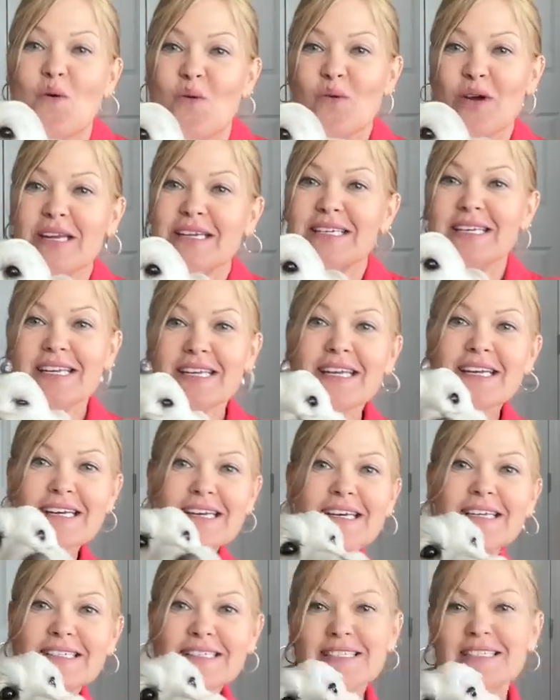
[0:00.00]
We did
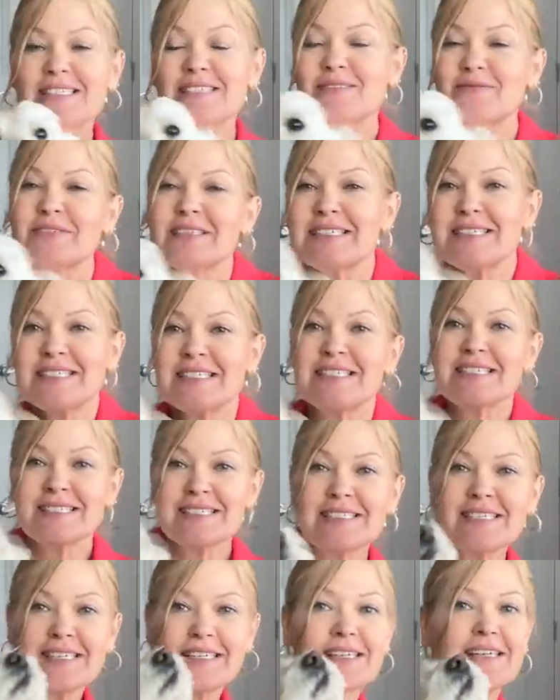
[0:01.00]
it, we did
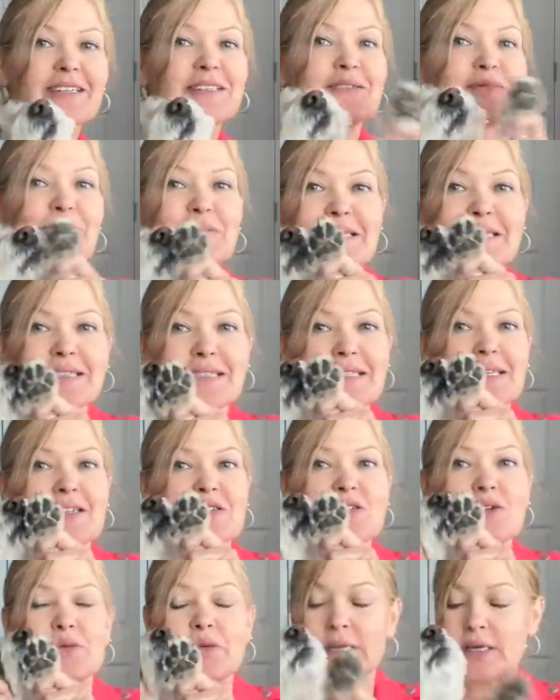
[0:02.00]
it. It's been
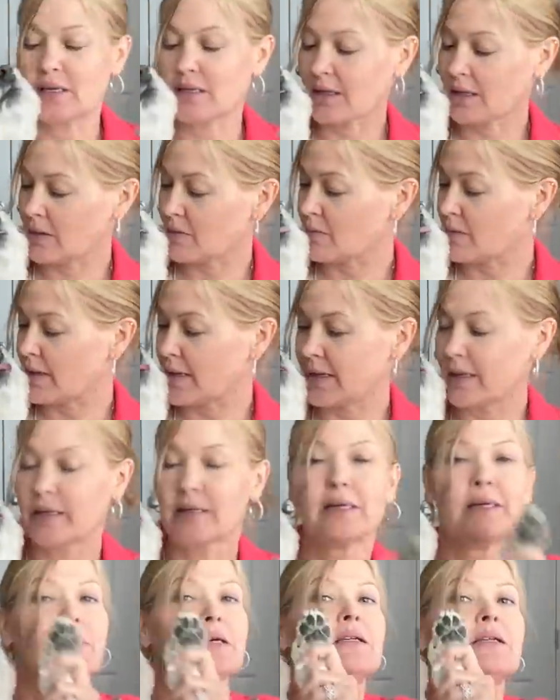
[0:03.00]
such a week, come on, Wyatt.
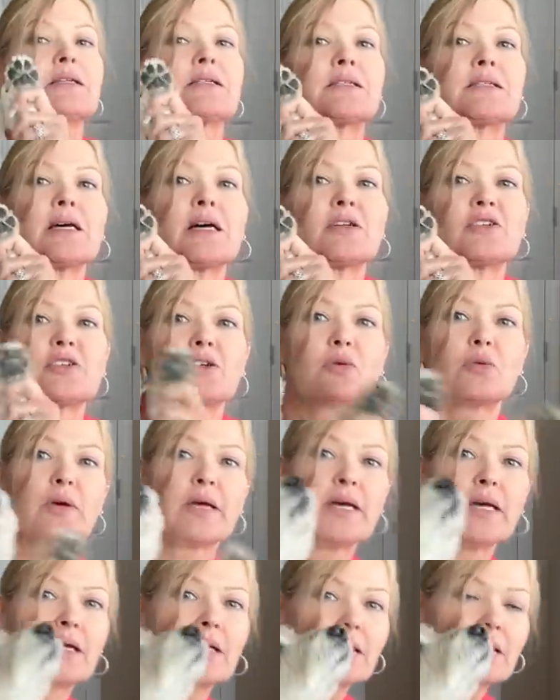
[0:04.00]
Such a
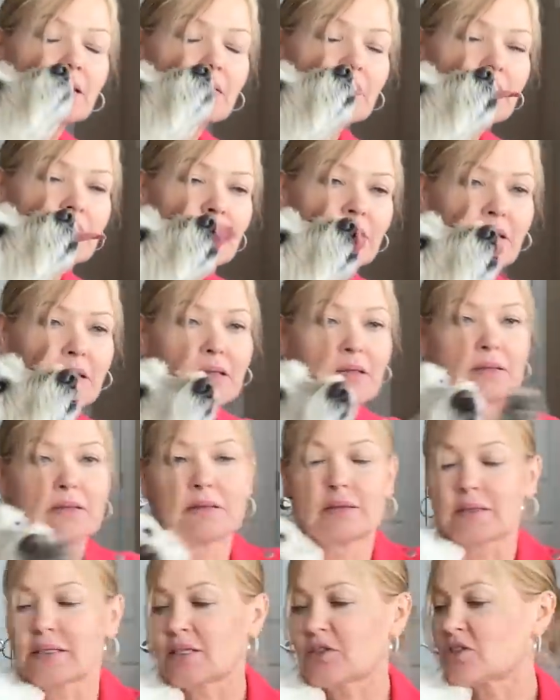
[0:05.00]
week, oh,
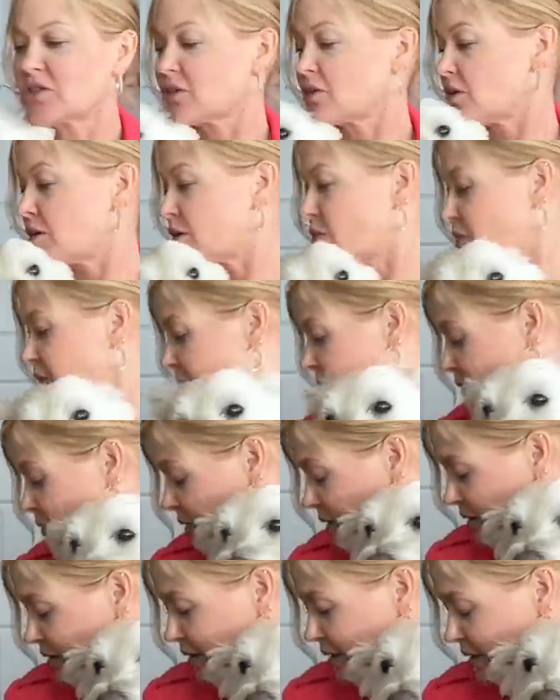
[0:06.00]
such a long week. What
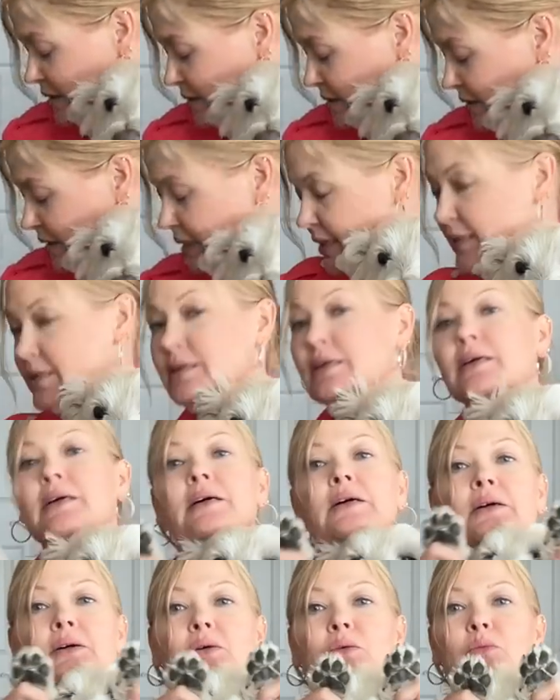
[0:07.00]
do you think, Z?
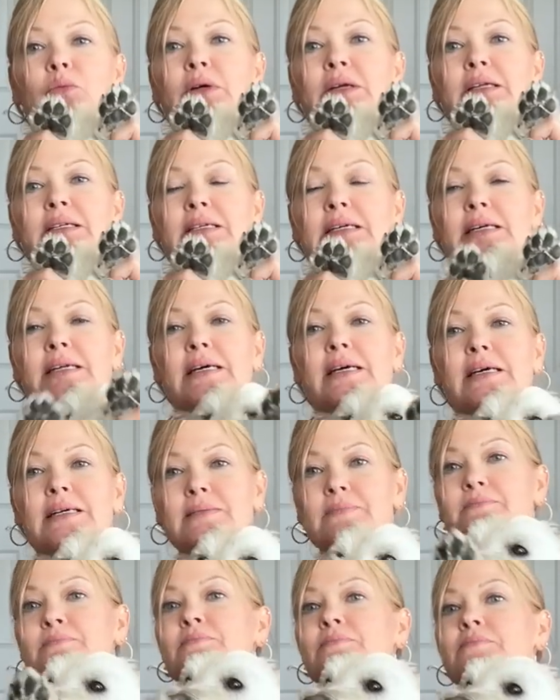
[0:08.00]
We did it.